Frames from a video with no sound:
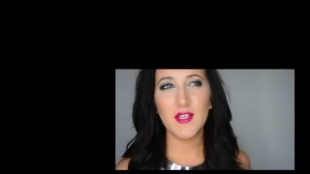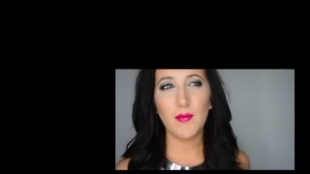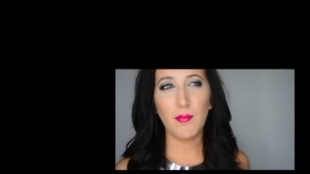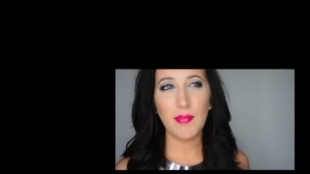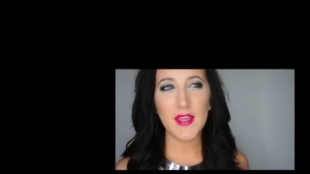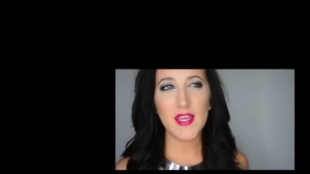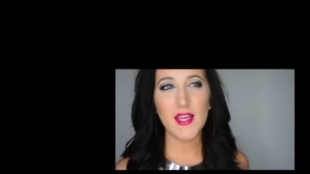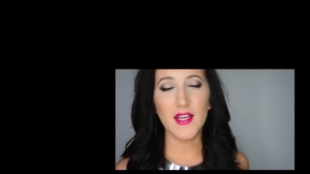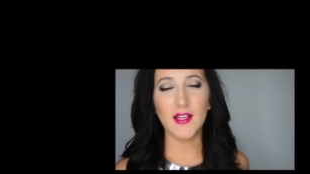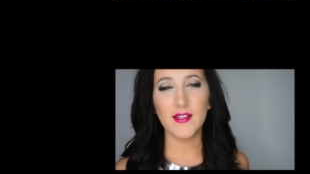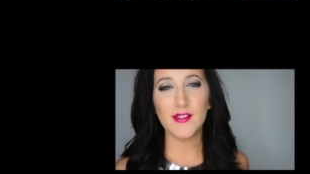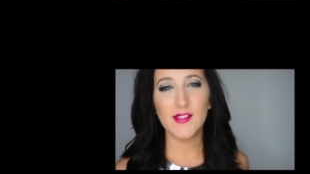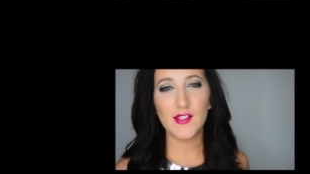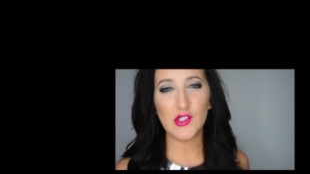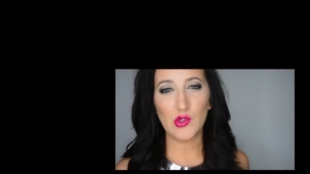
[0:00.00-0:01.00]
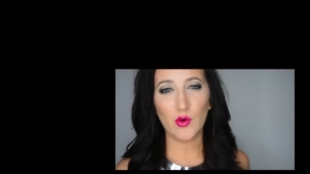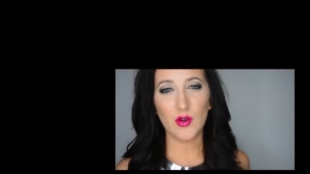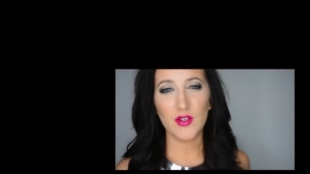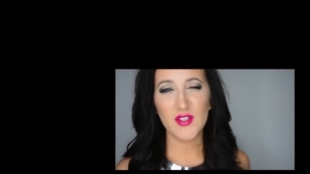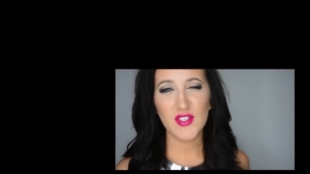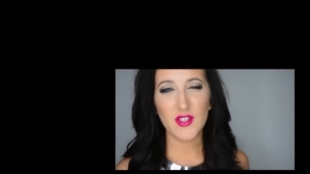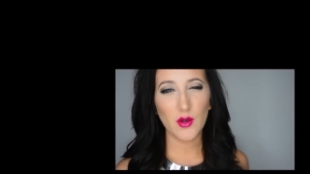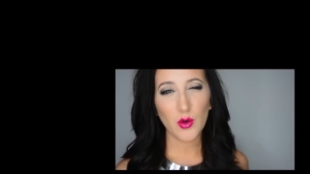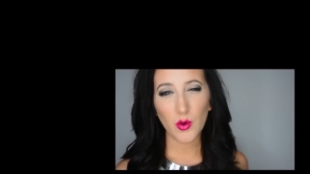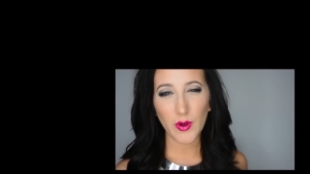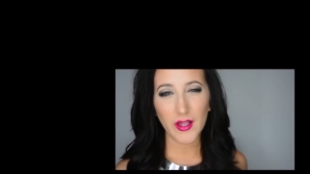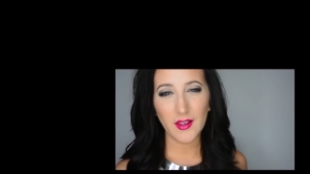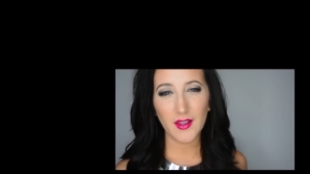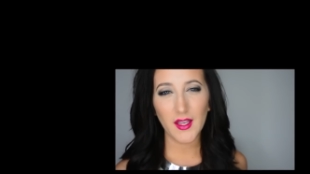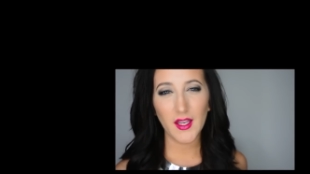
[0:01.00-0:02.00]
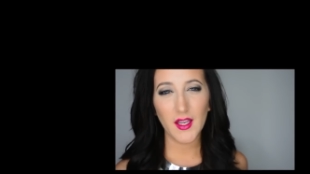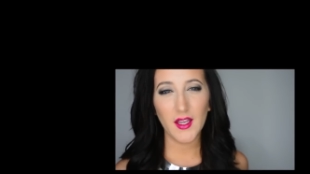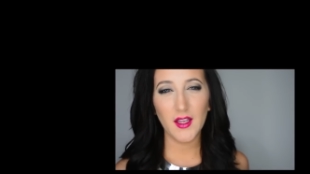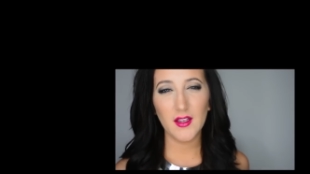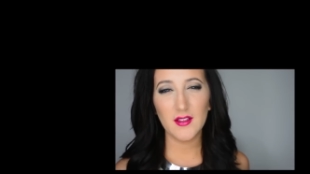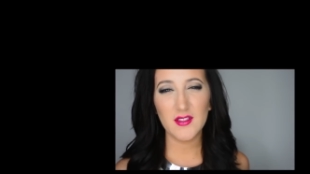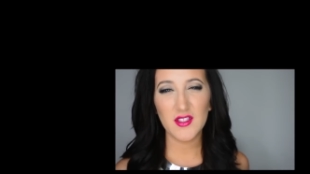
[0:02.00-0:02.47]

to be in stores so quickly.